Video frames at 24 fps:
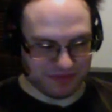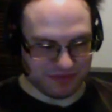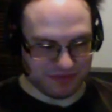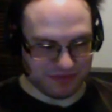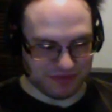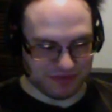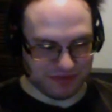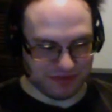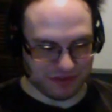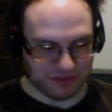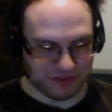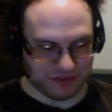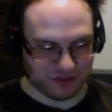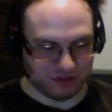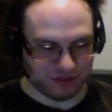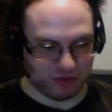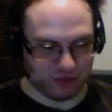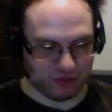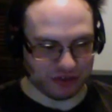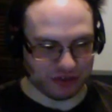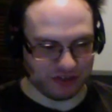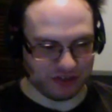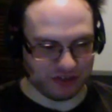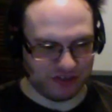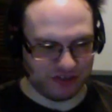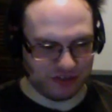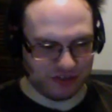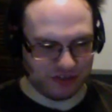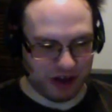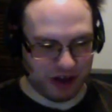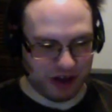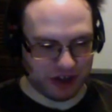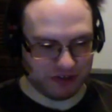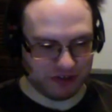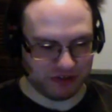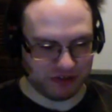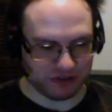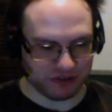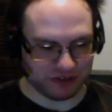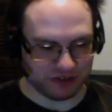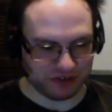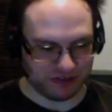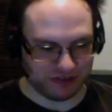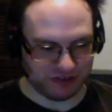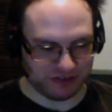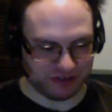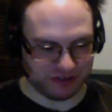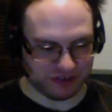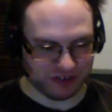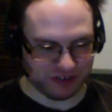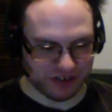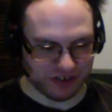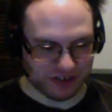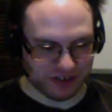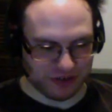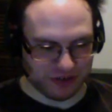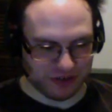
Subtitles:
sports supply stores would